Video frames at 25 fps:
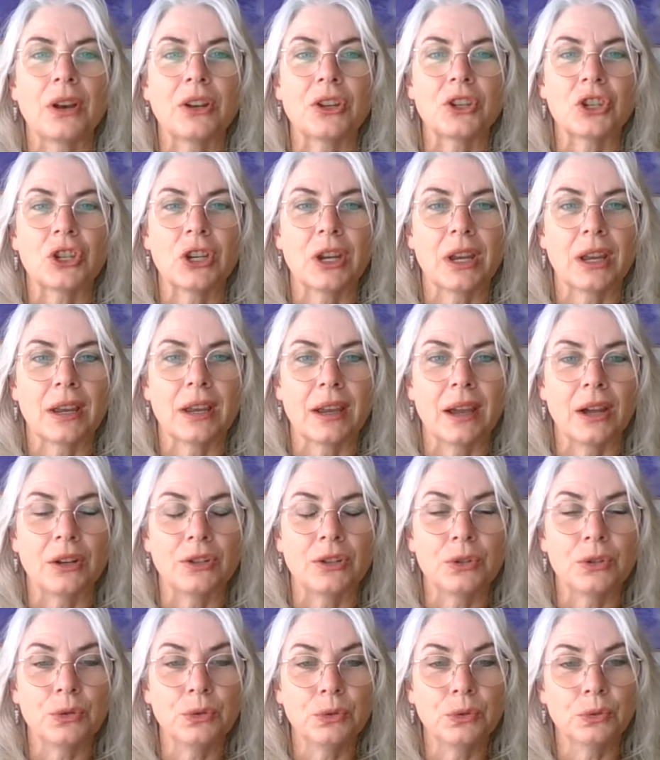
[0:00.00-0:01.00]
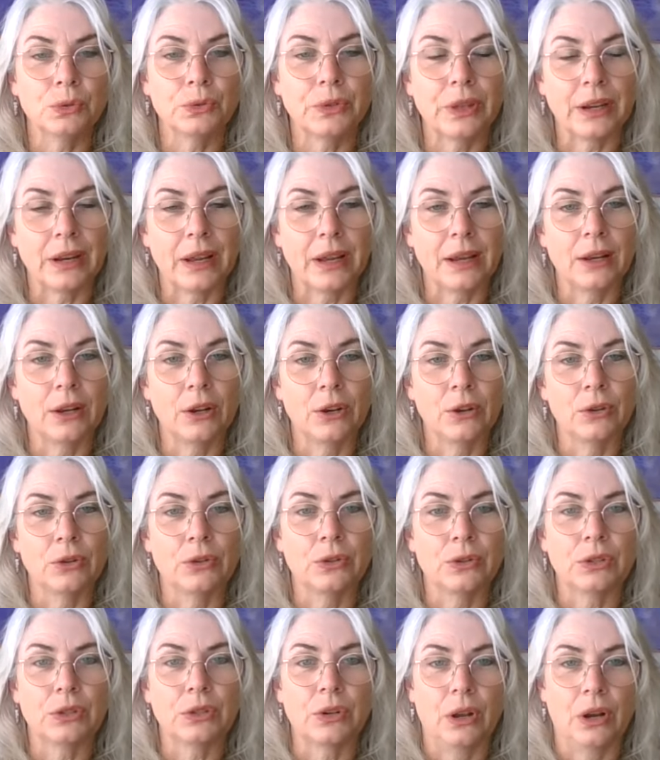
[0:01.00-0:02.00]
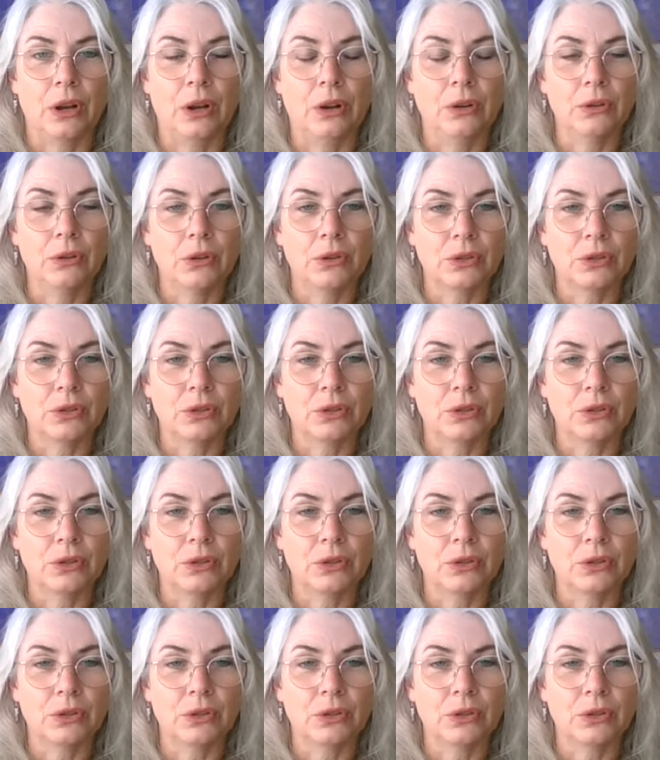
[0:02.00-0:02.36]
I'd share a tool that I learned a long,